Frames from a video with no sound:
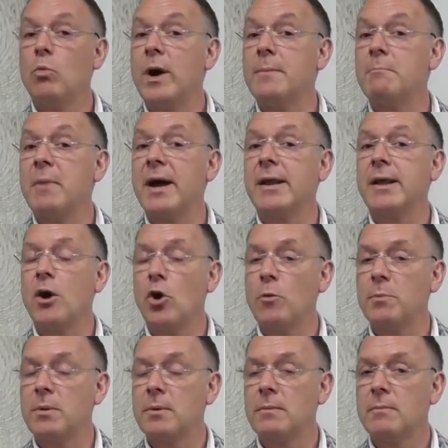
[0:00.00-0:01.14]
what might
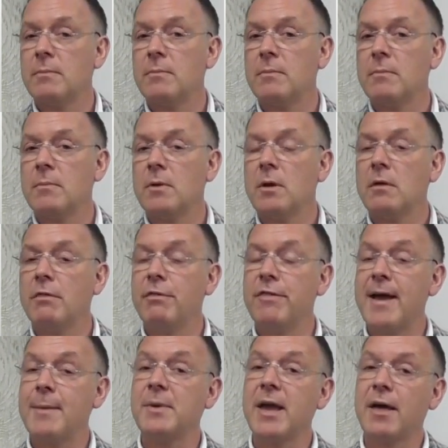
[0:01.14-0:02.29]
help
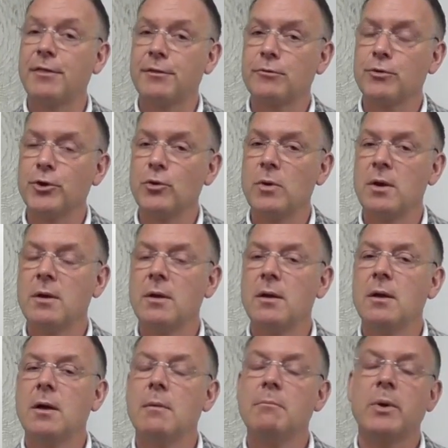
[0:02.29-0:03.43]
them get through,
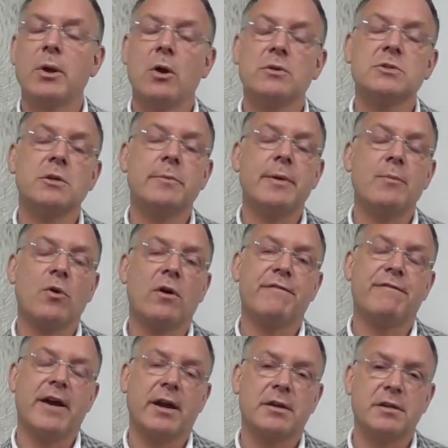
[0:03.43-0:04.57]
but also to be more
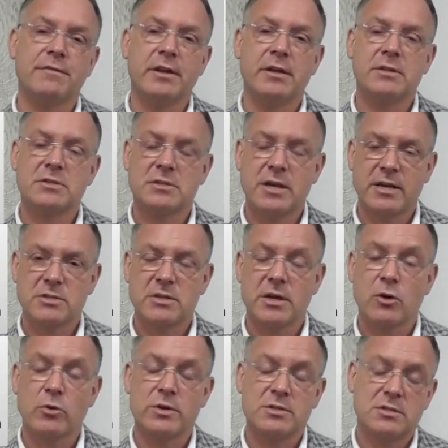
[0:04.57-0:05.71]
effective in
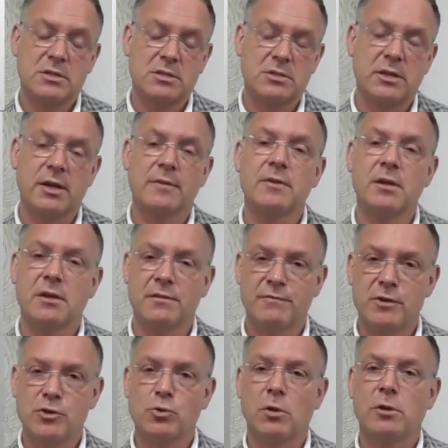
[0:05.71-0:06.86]
assessing or assisting the
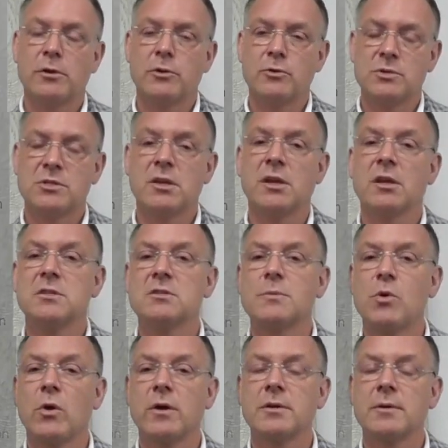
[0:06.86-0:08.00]
individual who's seeking
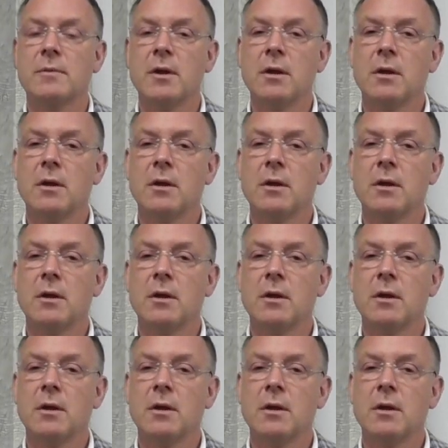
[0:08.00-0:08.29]
support.